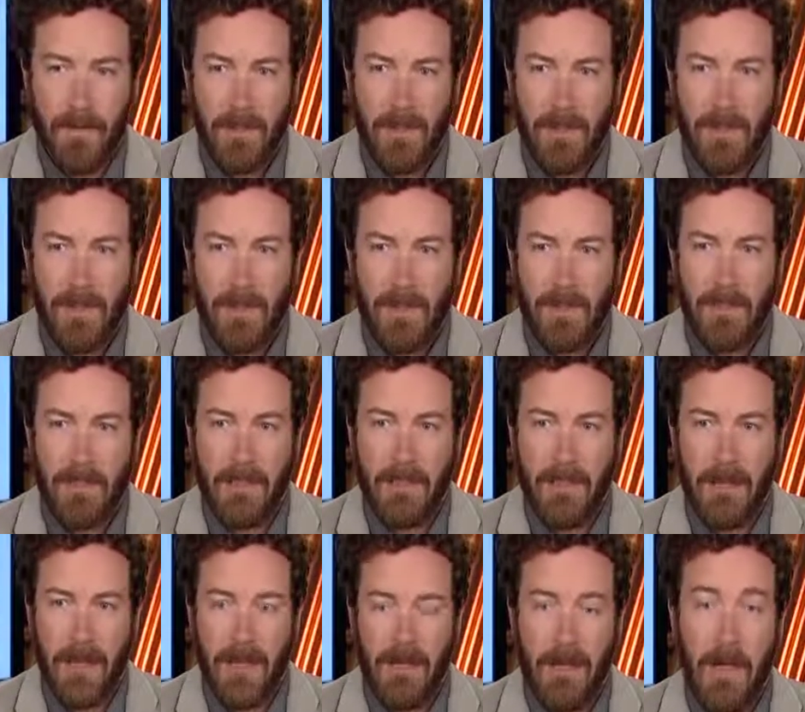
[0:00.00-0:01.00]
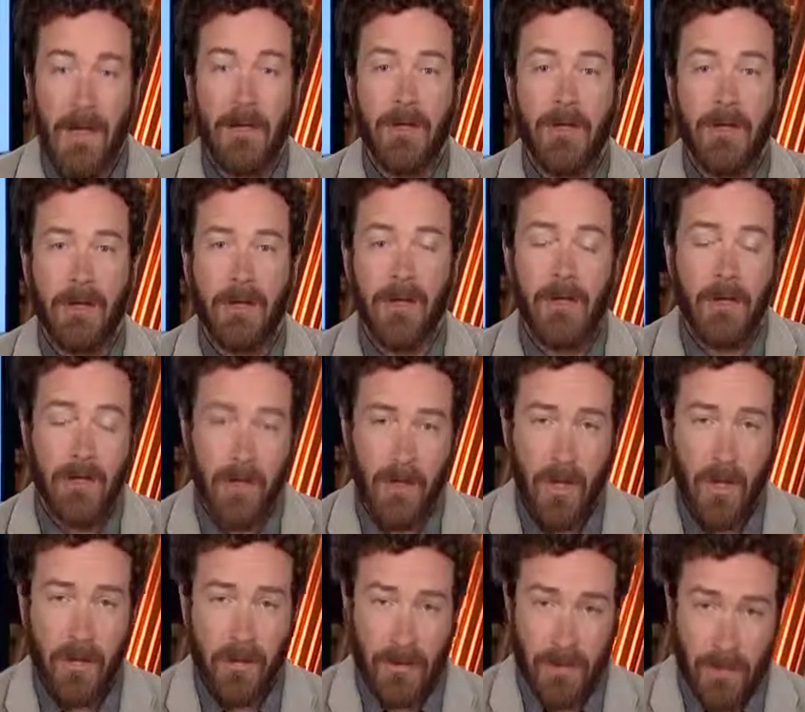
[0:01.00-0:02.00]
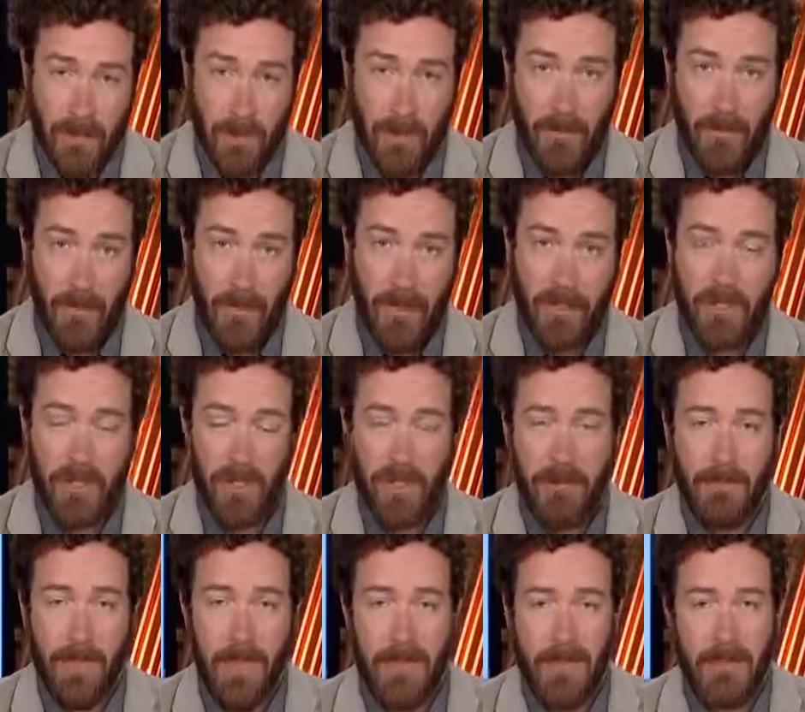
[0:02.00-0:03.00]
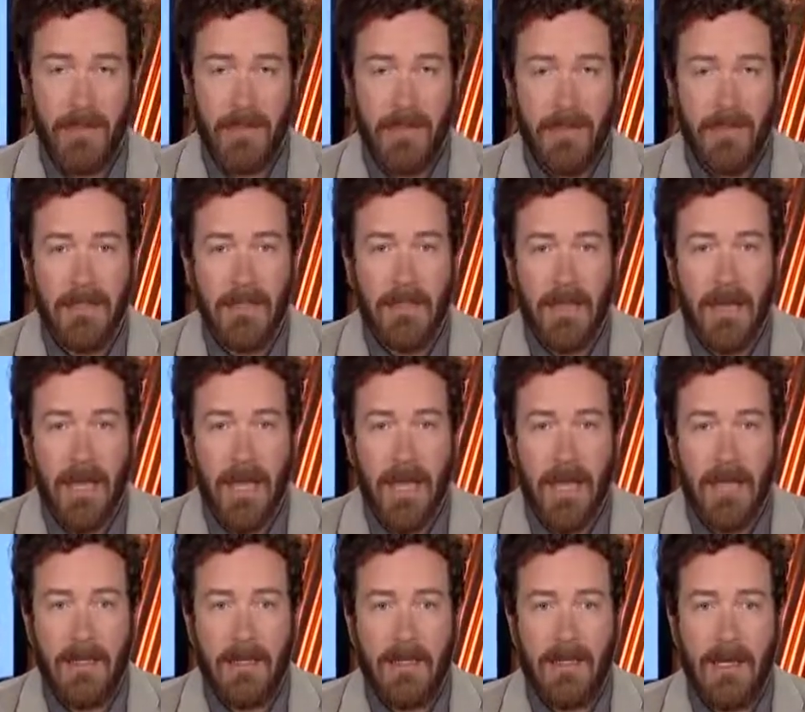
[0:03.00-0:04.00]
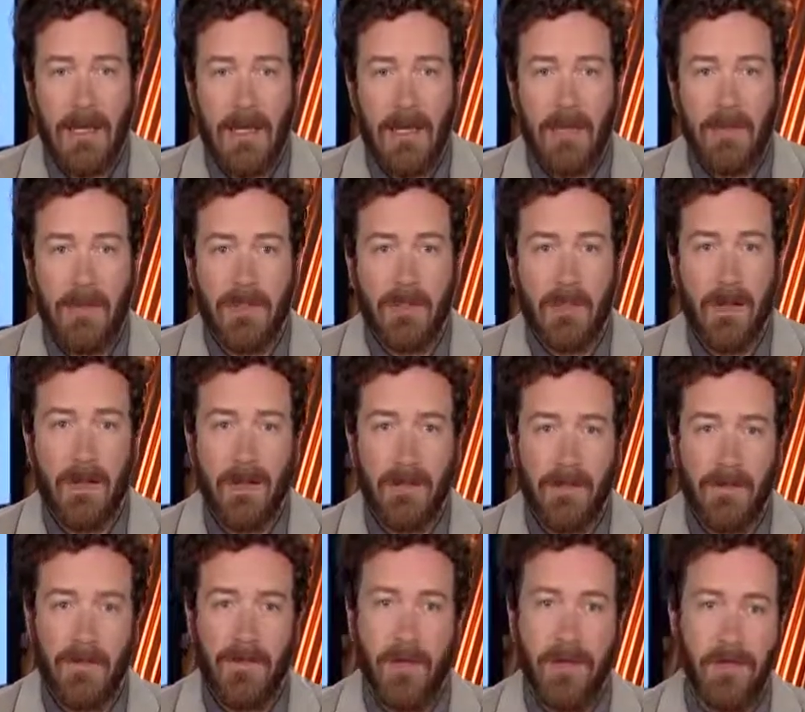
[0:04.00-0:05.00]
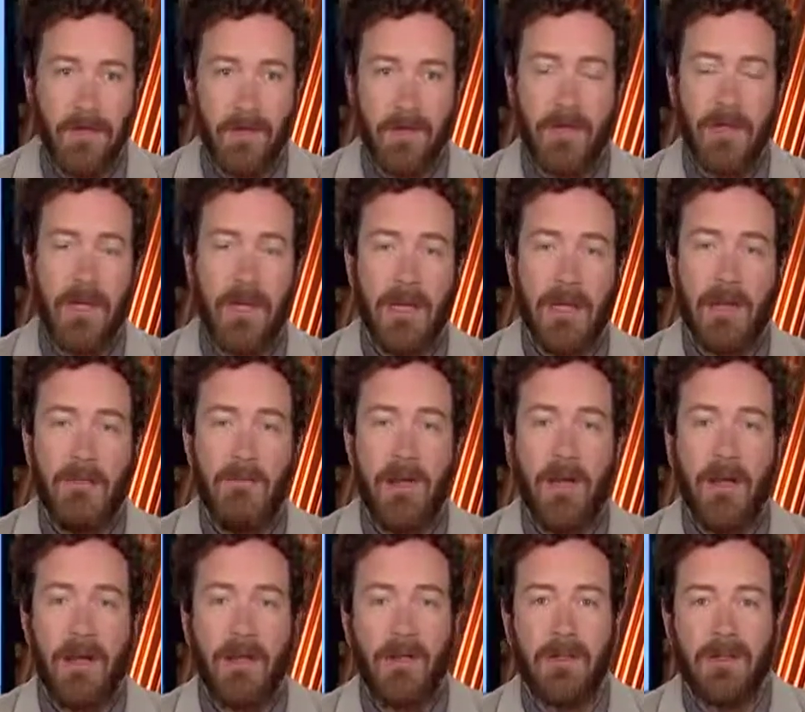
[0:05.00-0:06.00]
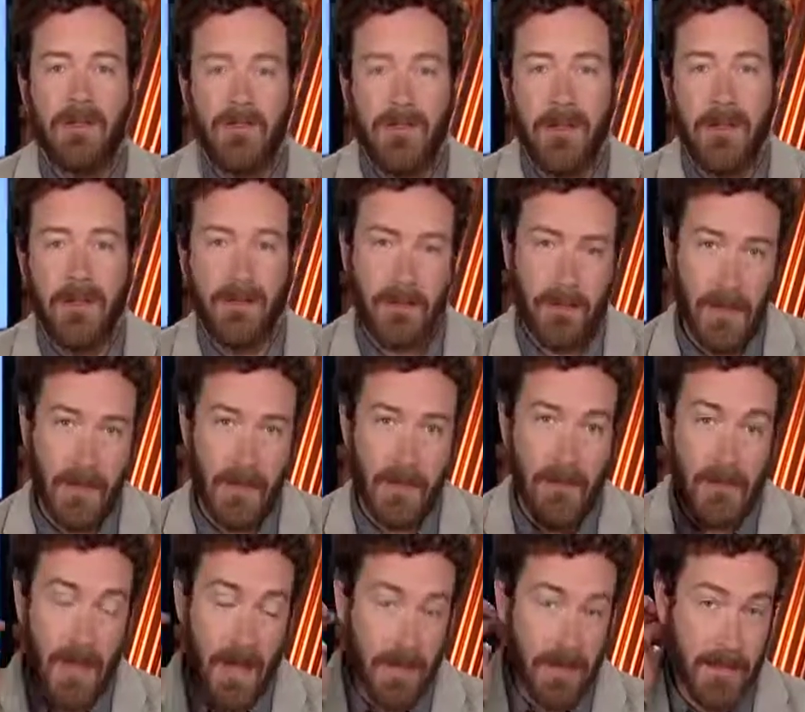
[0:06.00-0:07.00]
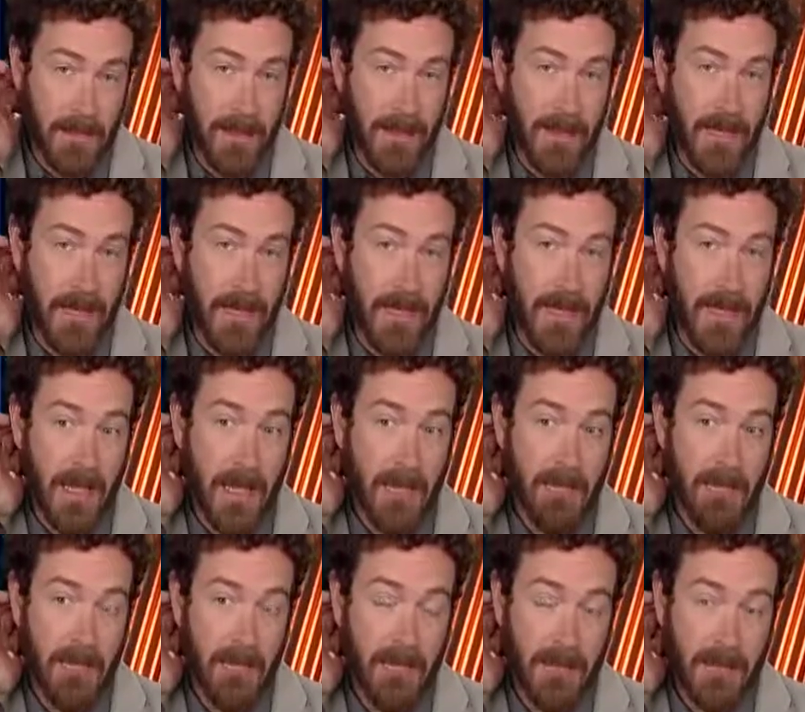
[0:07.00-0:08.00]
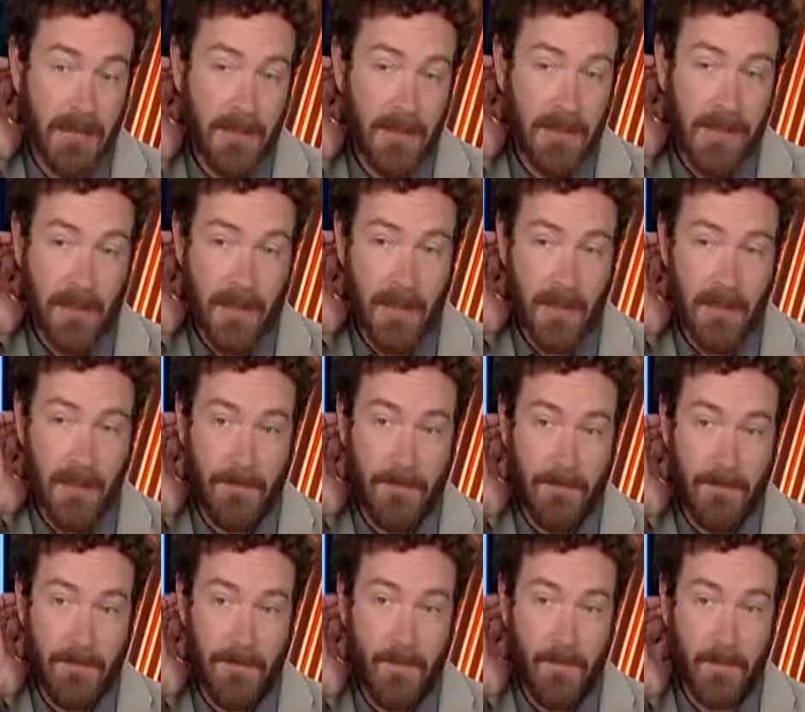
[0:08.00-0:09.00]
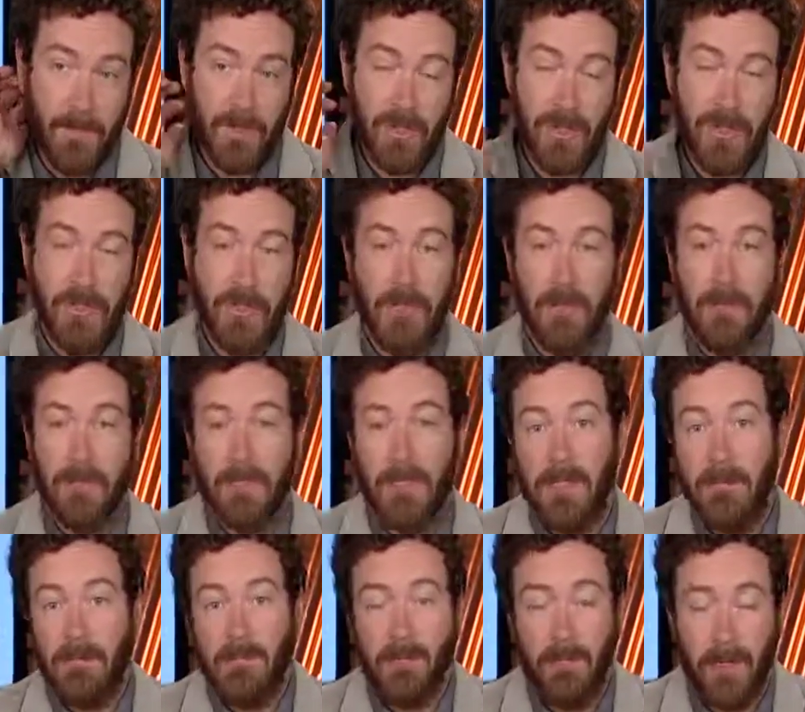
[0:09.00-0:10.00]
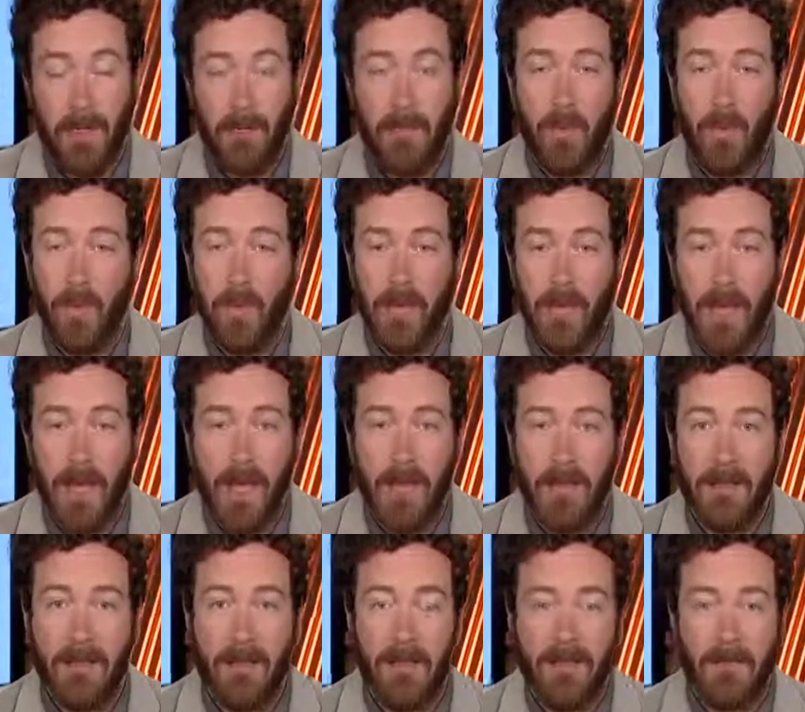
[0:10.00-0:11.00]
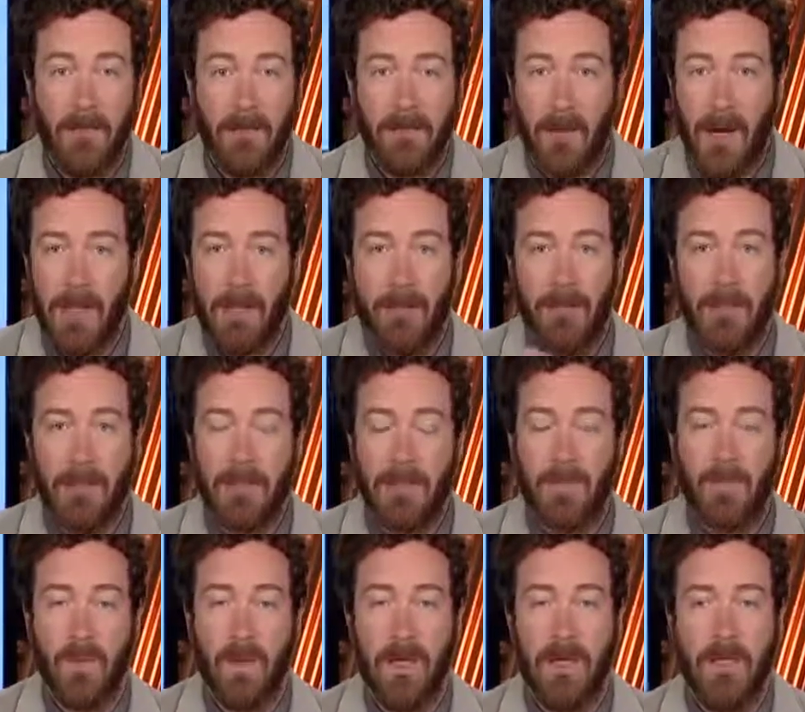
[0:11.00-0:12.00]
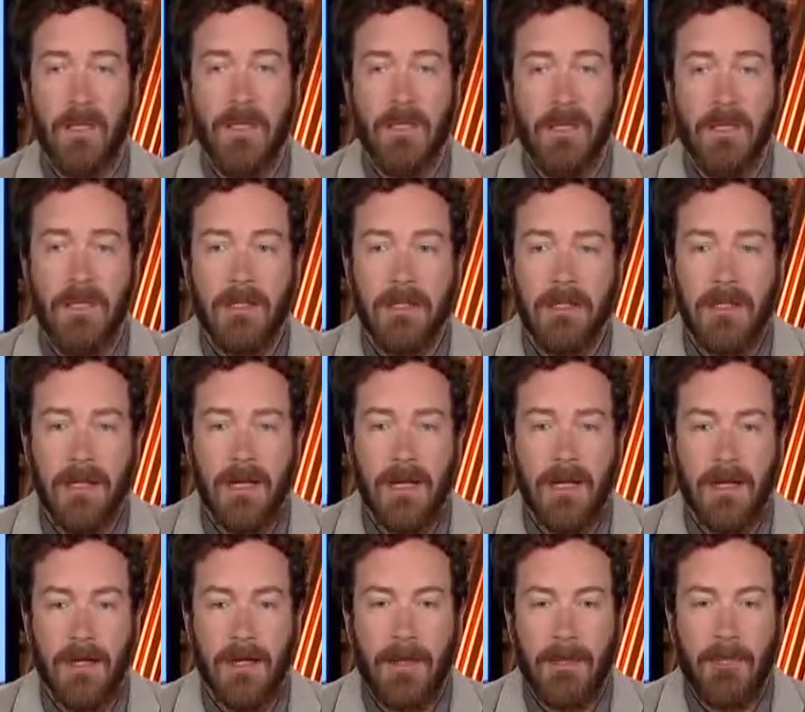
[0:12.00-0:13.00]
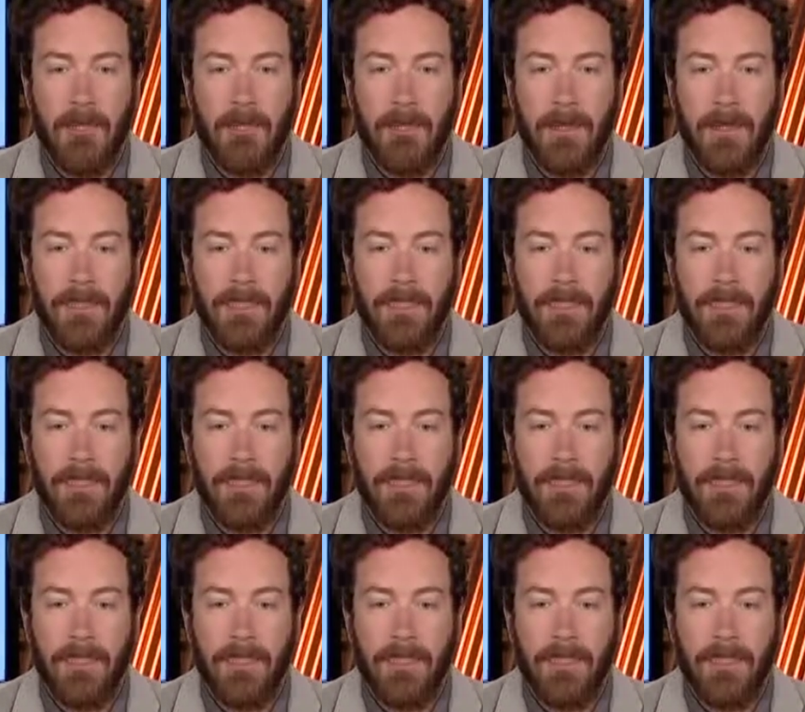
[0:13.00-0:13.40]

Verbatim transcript: uh, had an uh, a long term relationship end, and uh, it was about his friend sort of getting him back on his feet and getting him back into the dating game, um, which he did pretty poorly at, and so Milo does as well. Um,